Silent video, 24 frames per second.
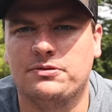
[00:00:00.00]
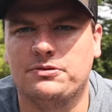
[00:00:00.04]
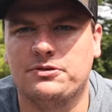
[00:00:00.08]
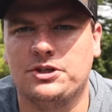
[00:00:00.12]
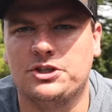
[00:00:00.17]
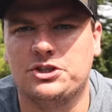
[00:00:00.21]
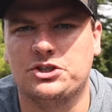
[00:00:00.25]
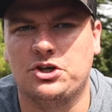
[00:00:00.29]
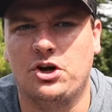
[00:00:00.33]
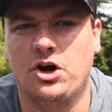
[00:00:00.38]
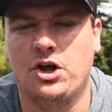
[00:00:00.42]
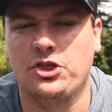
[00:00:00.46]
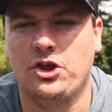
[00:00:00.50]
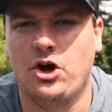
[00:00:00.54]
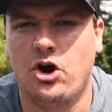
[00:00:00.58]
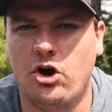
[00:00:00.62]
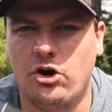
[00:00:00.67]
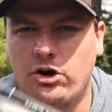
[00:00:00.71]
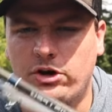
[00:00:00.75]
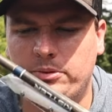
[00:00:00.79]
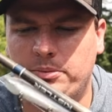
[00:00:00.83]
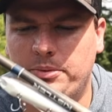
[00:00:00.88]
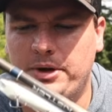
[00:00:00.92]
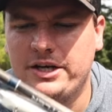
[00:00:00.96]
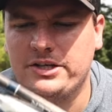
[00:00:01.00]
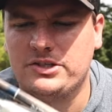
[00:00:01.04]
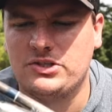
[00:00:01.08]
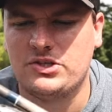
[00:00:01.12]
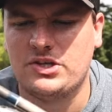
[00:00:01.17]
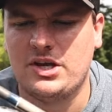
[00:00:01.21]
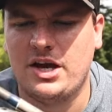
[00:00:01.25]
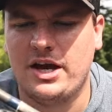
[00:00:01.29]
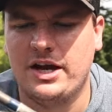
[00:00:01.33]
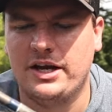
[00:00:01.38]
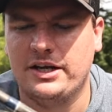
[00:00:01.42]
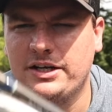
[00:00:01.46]
fish on the hard bait
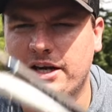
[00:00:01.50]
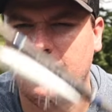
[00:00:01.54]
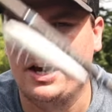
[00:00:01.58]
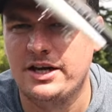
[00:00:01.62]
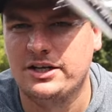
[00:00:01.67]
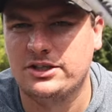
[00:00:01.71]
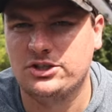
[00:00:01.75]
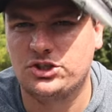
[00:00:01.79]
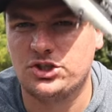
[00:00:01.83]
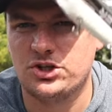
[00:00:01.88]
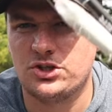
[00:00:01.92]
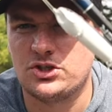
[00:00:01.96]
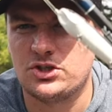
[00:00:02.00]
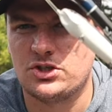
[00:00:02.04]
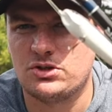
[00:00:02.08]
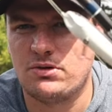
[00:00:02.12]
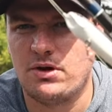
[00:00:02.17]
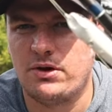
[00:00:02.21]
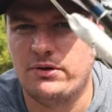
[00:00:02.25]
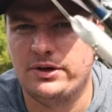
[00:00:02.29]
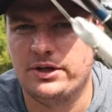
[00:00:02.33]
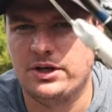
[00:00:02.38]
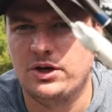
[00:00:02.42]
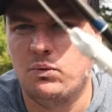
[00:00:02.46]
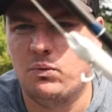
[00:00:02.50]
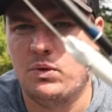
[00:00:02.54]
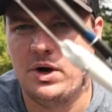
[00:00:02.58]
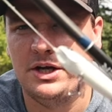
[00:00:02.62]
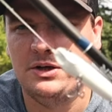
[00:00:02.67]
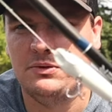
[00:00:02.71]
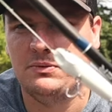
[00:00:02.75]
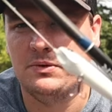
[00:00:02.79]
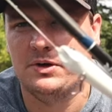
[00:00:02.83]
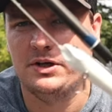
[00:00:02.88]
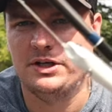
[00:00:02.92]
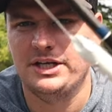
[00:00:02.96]
side just throwing a
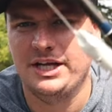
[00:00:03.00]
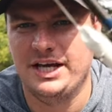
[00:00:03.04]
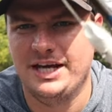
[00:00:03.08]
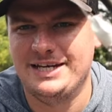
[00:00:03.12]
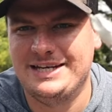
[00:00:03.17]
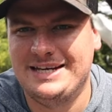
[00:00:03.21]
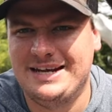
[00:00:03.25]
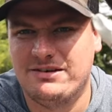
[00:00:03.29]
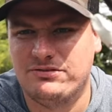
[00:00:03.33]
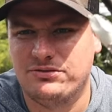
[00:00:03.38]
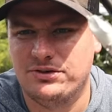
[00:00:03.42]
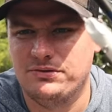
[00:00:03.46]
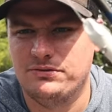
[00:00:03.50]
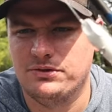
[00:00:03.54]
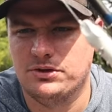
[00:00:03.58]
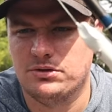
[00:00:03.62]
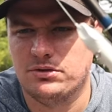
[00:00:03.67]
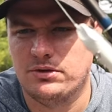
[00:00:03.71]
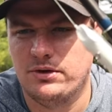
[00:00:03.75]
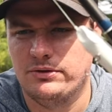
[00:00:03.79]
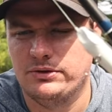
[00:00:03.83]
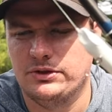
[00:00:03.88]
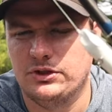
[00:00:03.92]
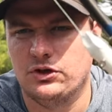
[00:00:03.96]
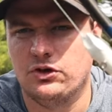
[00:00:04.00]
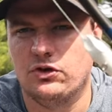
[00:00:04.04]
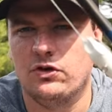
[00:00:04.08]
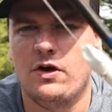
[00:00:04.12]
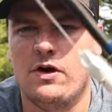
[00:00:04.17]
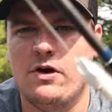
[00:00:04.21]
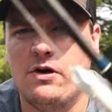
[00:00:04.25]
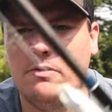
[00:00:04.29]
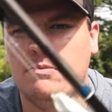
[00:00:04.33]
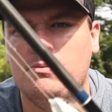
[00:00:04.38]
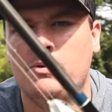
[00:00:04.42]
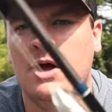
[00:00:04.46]
white one and never even throwing the
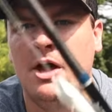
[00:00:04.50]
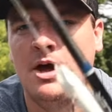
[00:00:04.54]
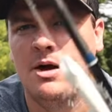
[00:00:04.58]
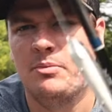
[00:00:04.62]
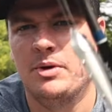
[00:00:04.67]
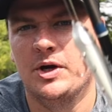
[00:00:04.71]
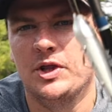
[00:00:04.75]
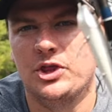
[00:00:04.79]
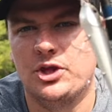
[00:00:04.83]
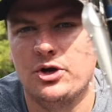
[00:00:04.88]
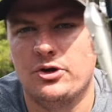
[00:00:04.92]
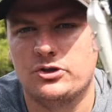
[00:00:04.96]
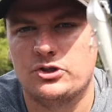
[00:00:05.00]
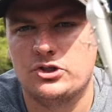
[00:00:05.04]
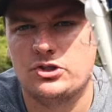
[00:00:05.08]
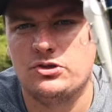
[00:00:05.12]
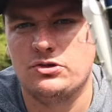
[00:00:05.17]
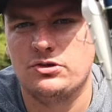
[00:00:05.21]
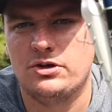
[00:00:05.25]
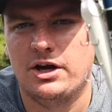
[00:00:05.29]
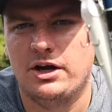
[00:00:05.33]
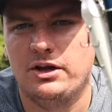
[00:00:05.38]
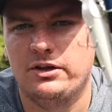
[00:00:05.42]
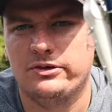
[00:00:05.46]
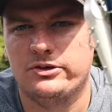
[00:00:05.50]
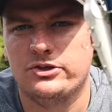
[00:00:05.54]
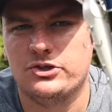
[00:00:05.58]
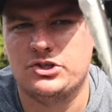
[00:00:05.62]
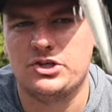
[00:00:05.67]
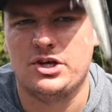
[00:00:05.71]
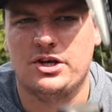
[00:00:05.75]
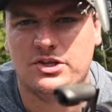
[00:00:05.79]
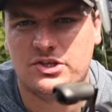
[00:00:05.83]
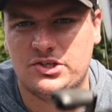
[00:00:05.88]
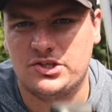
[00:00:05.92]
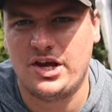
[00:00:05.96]
chrome, but those two
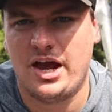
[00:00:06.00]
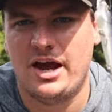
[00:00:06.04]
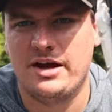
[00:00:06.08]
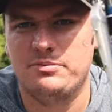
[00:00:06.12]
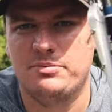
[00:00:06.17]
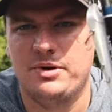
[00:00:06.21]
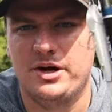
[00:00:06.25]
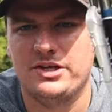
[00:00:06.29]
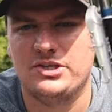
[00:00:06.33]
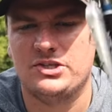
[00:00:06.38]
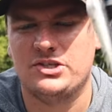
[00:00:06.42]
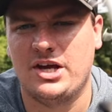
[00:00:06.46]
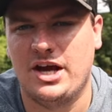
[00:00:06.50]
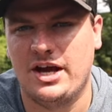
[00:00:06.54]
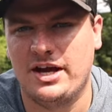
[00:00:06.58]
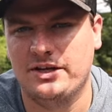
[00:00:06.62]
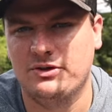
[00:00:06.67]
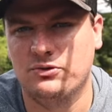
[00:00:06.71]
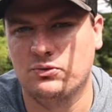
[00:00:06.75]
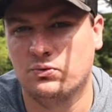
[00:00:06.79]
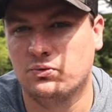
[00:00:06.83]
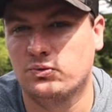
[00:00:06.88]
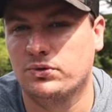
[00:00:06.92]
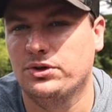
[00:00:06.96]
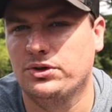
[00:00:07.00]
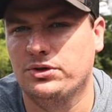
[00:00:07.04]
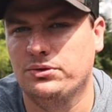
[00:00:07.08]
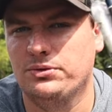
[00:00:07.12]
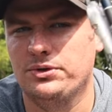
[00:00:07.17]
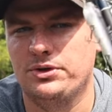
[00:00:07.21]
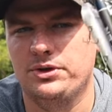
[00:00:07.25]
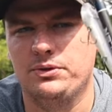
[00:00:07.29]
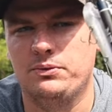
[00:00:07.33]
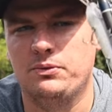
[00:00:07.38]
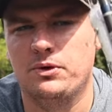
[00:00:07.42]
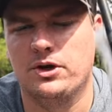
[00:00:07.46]
colors side by side really,
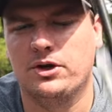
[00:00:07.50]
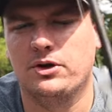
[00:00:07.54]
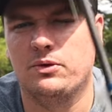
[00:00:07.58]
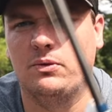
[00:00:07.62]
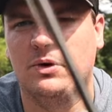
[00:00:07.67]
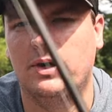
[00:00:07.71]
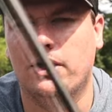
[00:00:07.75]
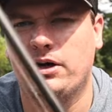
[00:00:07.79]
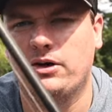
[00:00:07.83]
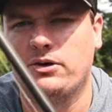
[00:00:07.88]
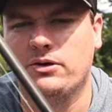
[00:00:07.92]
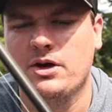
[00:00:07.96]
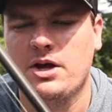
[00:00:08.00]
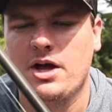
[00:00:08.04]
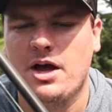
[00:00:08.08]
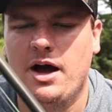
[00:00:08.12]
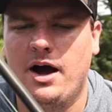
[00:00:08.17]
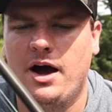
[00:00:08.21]
really work well.